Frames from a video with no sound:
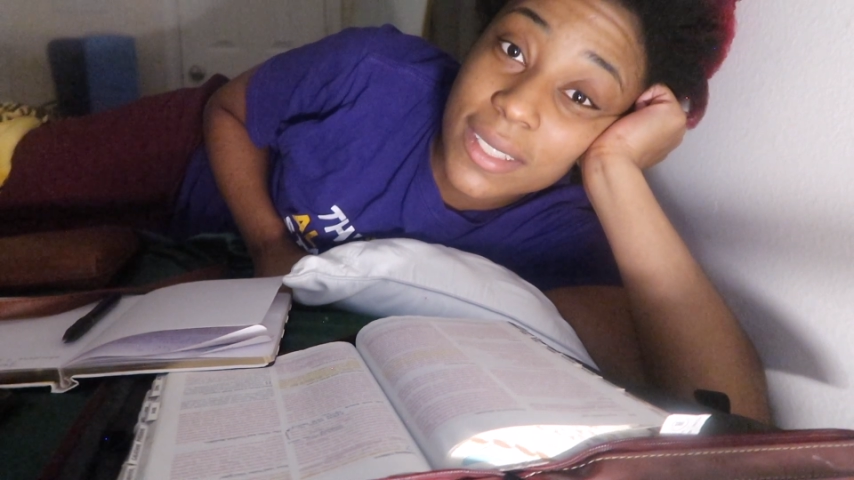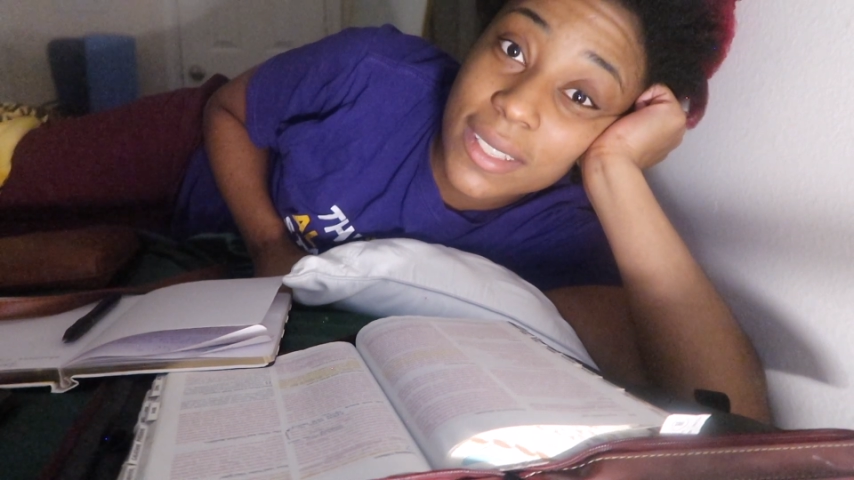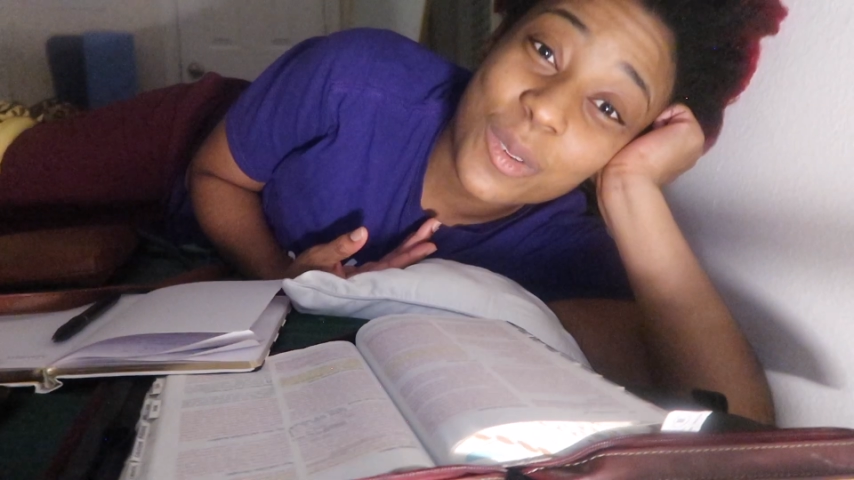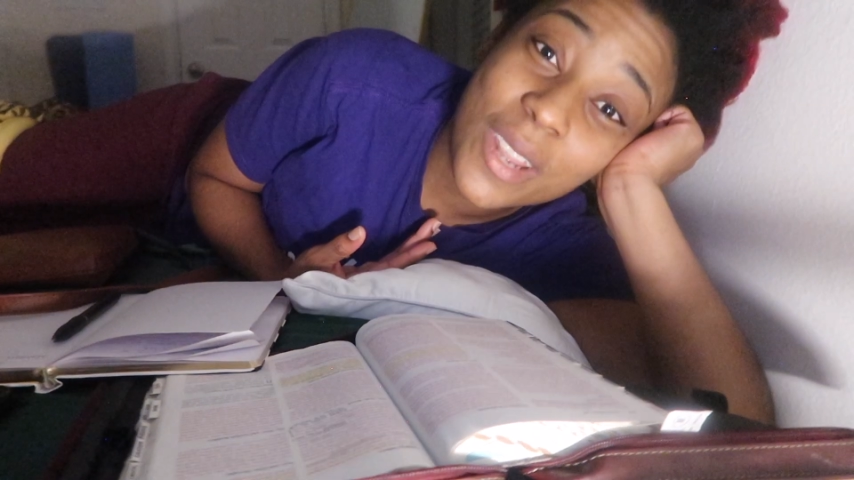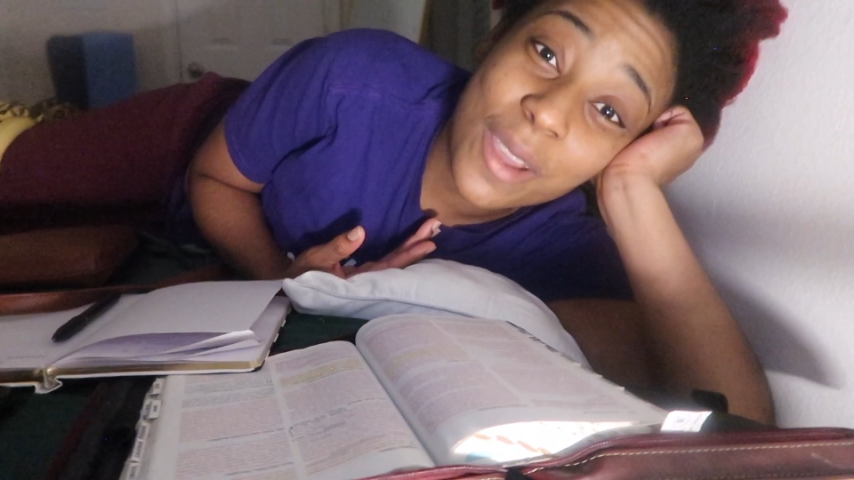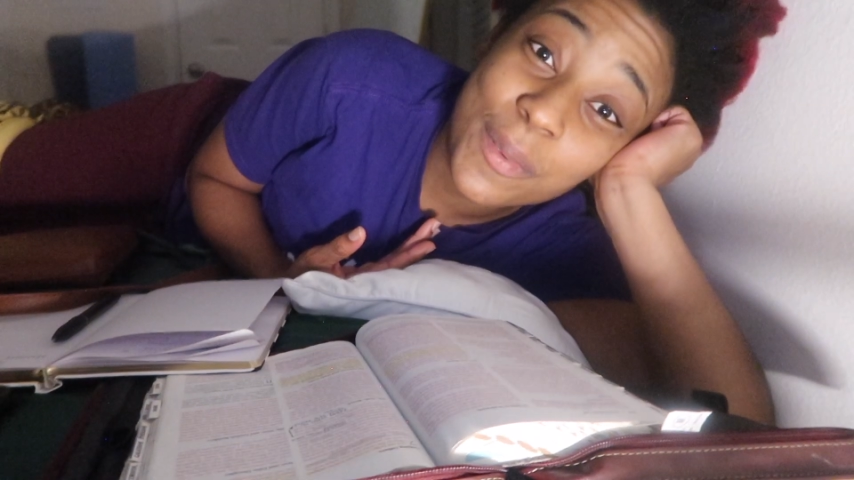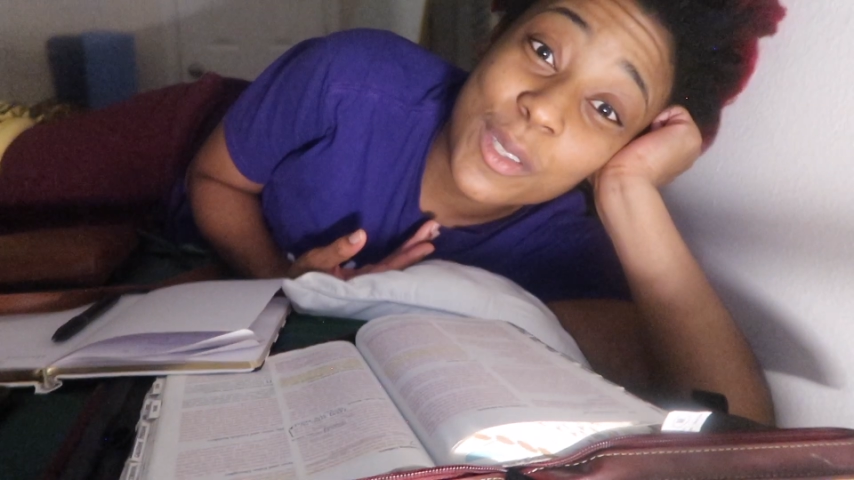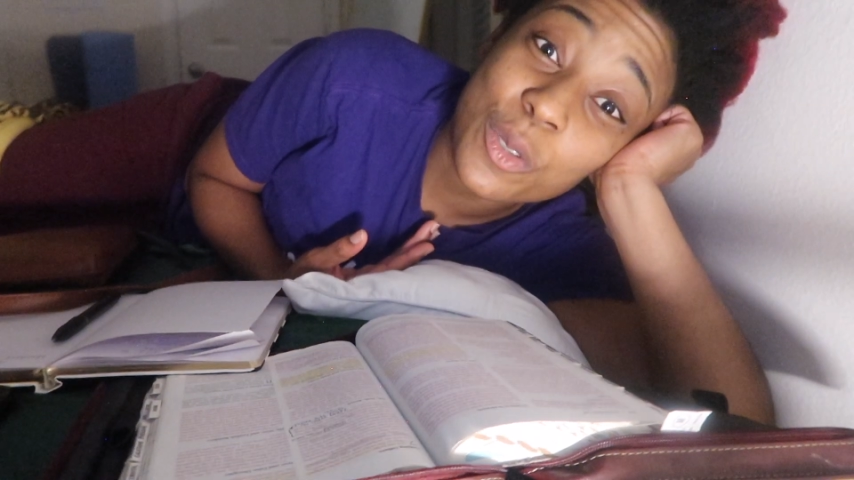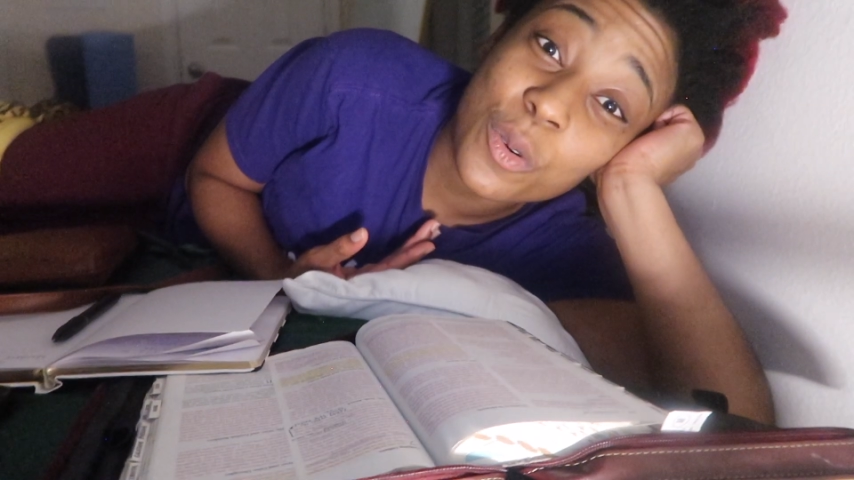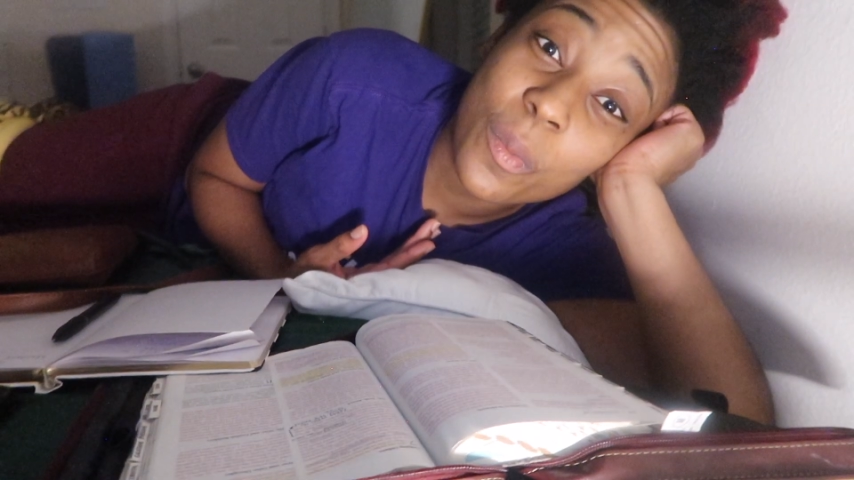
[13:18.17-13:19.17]
Do not be
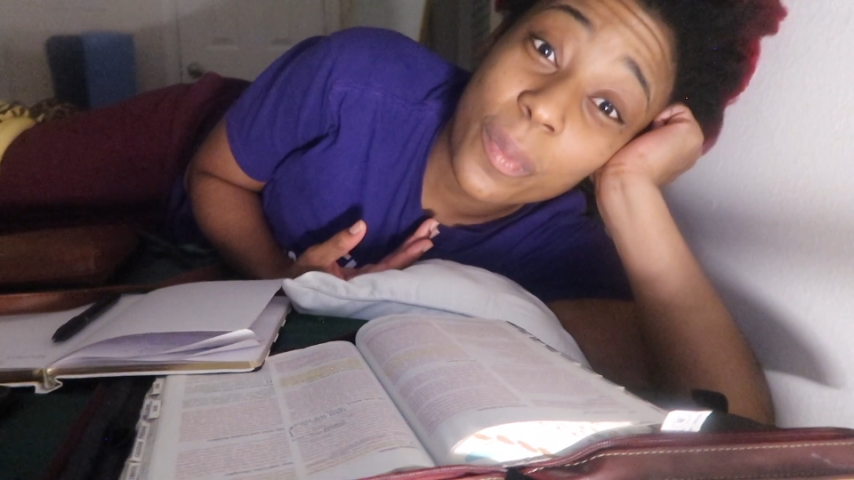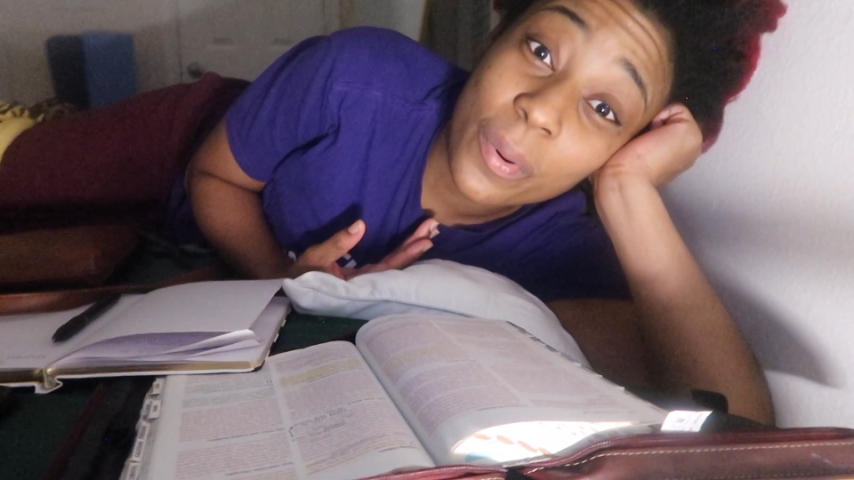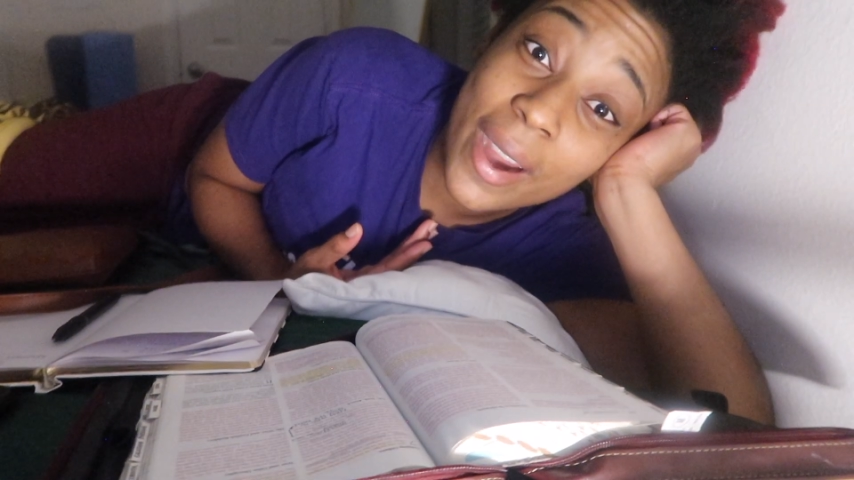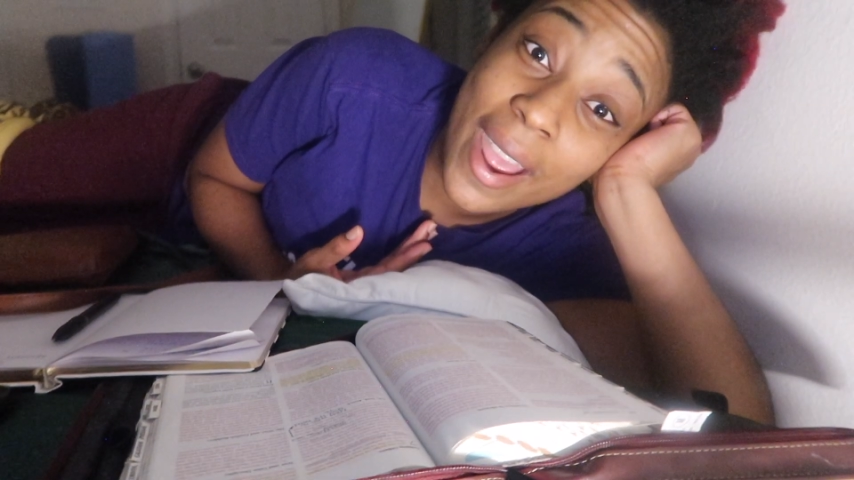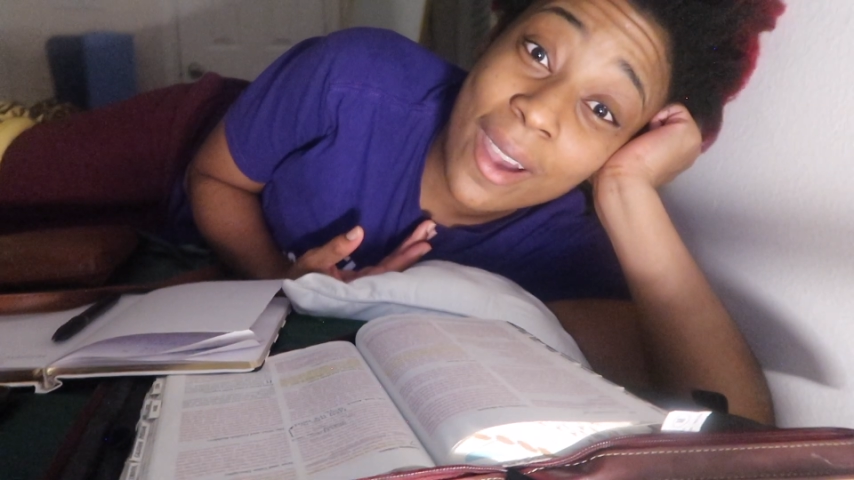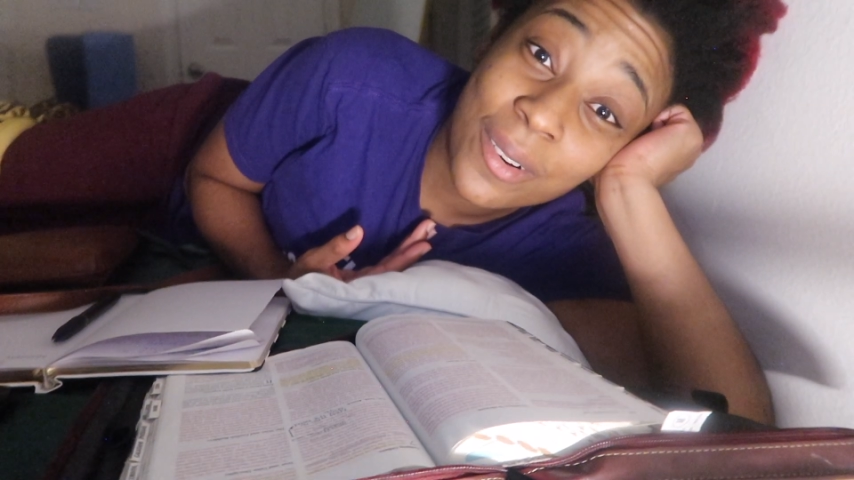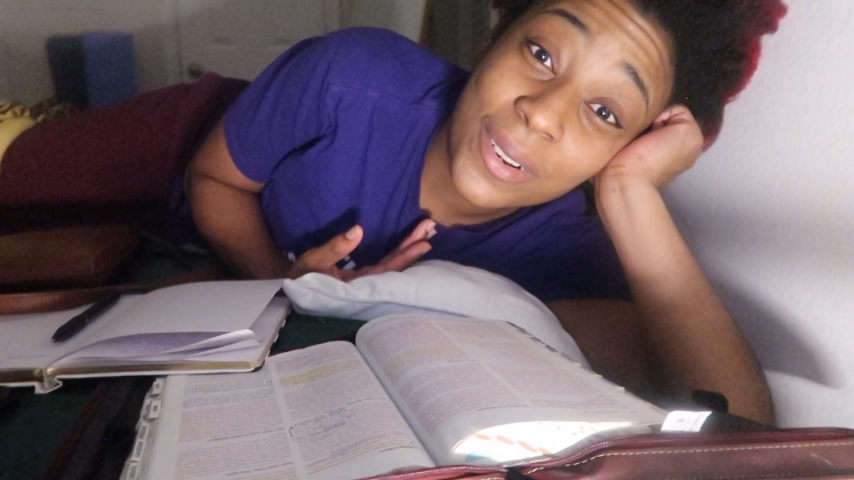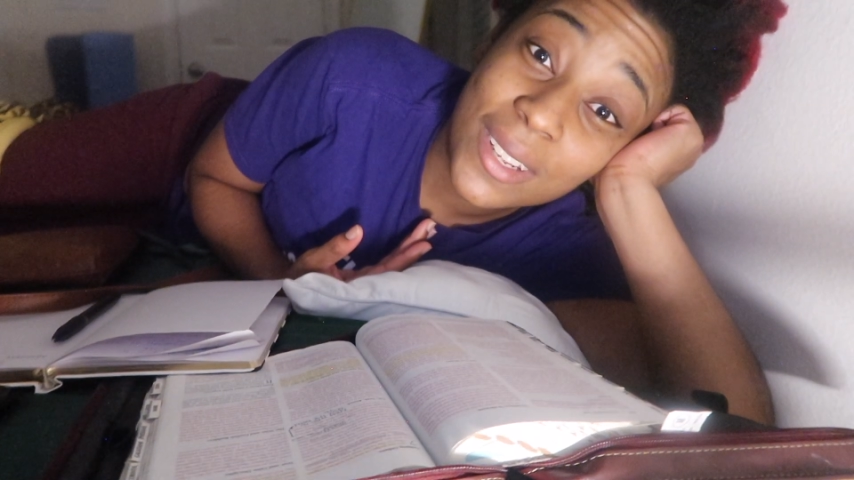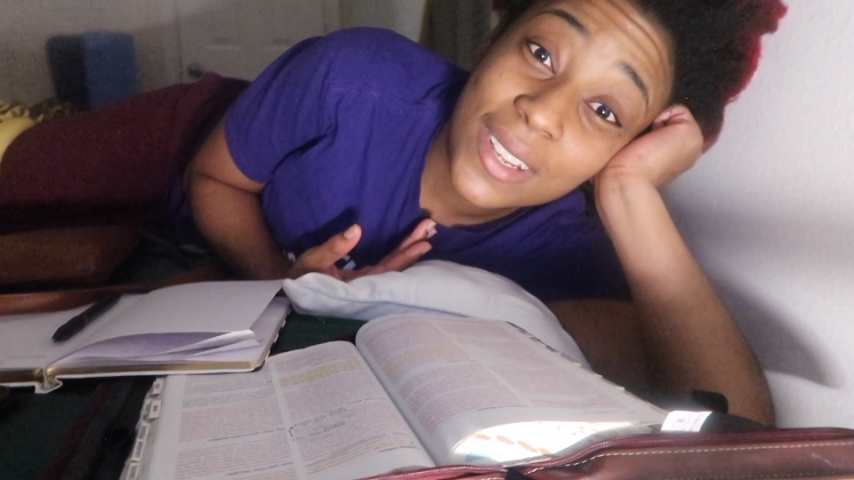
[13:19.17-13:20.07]
too proud